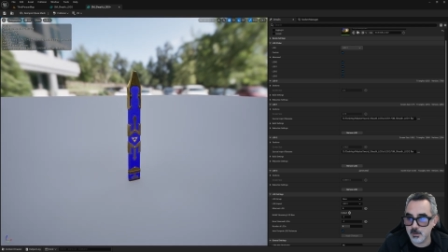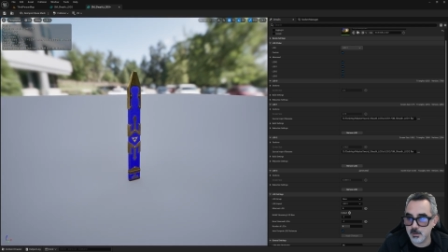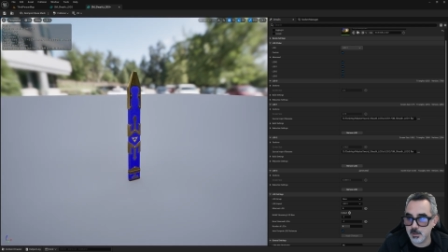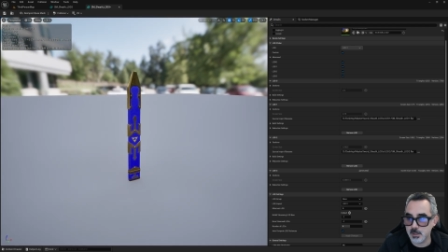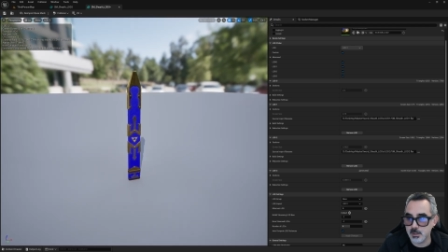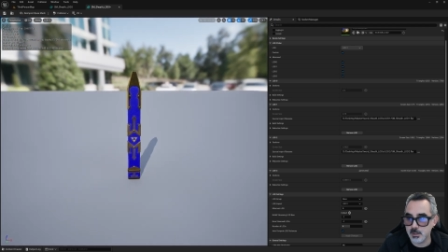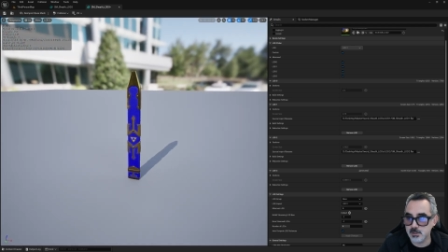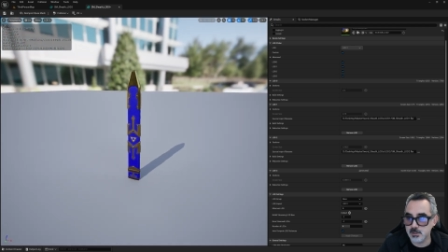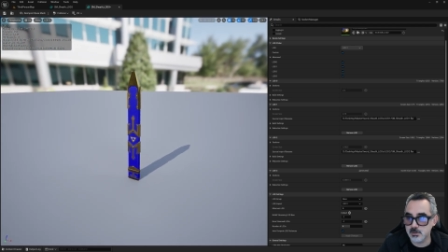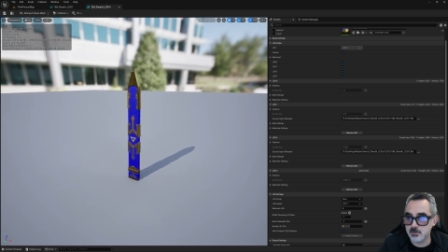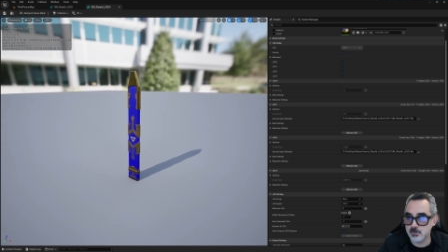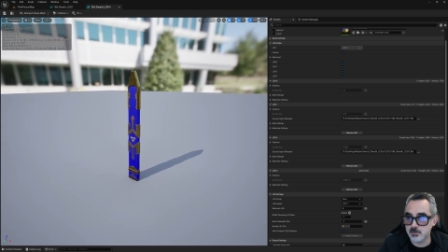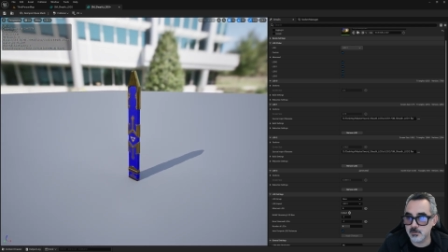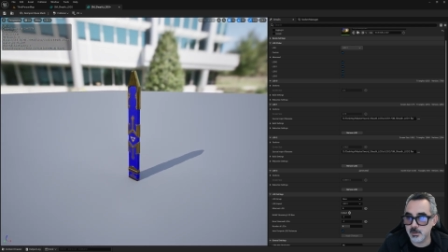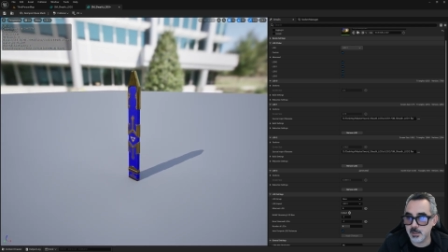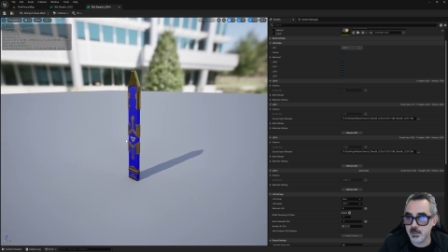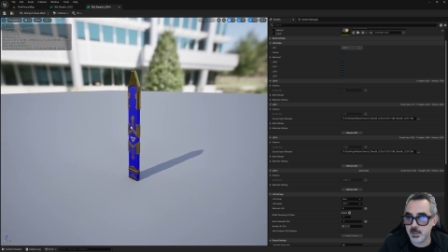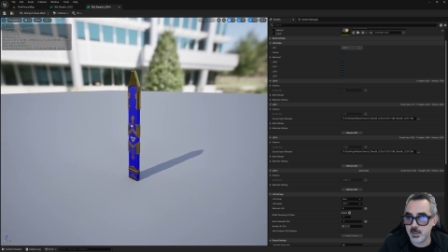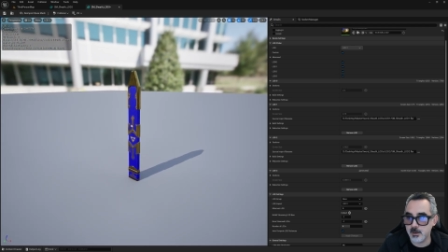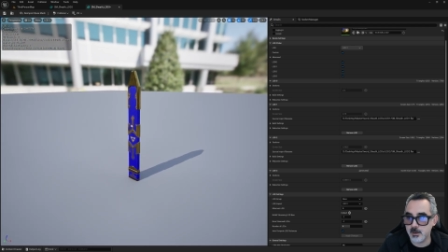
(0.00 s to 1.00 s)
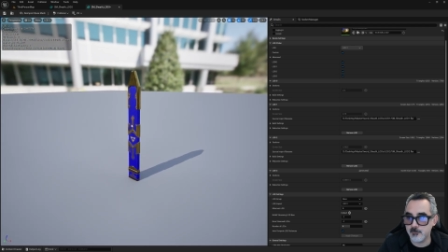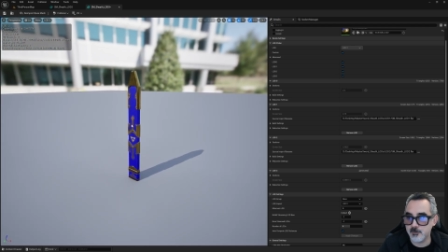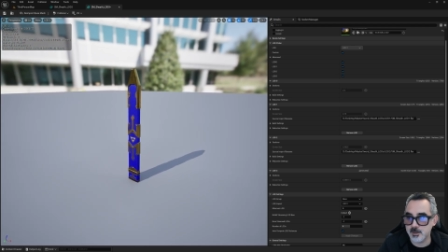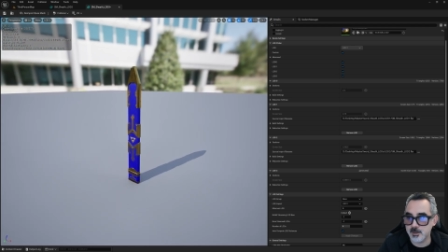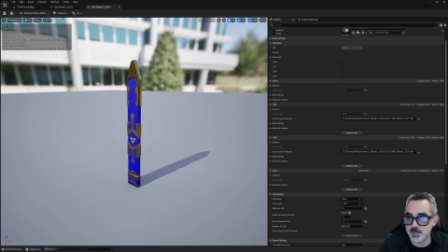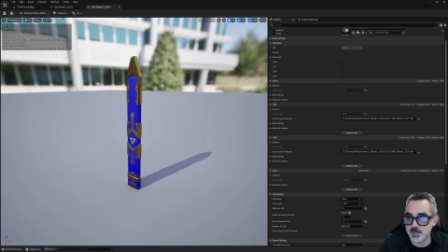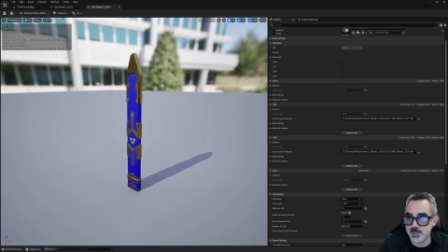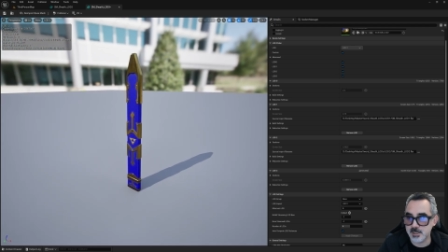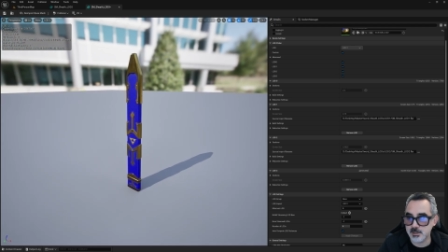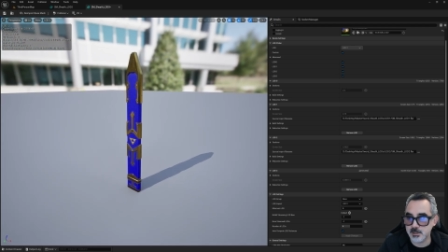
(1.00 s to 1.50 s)
it is doing a
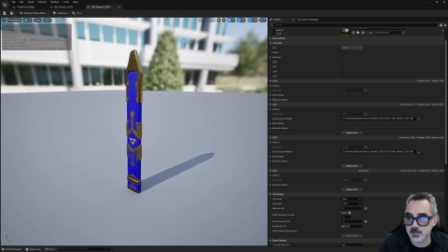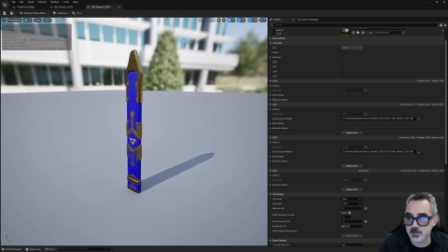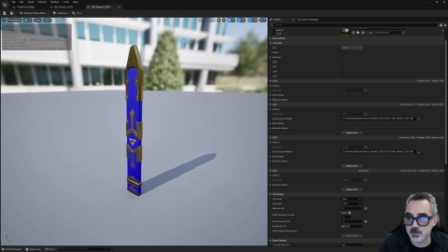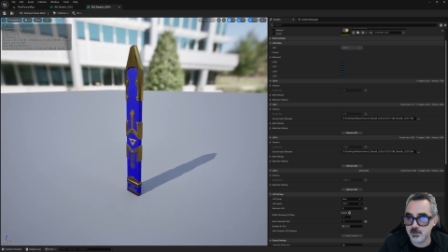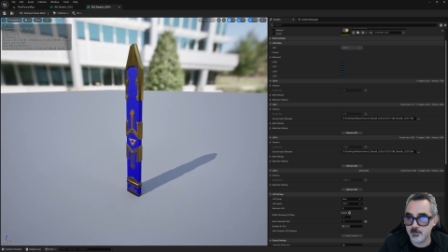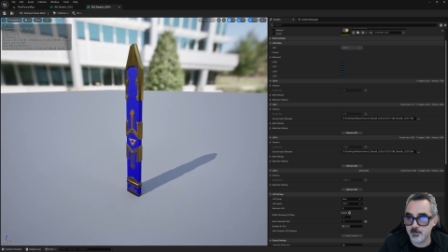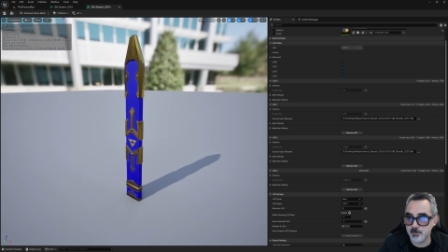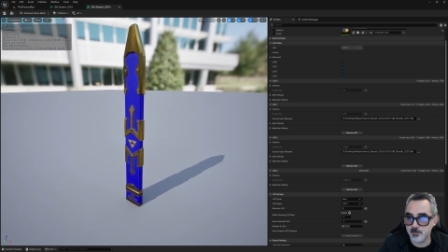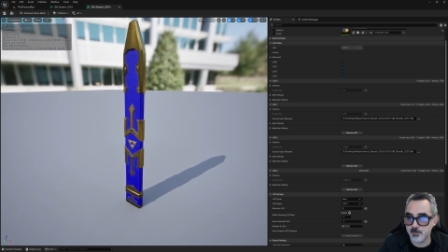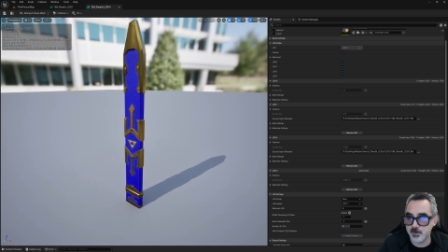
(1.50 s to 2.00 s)
fantastic job.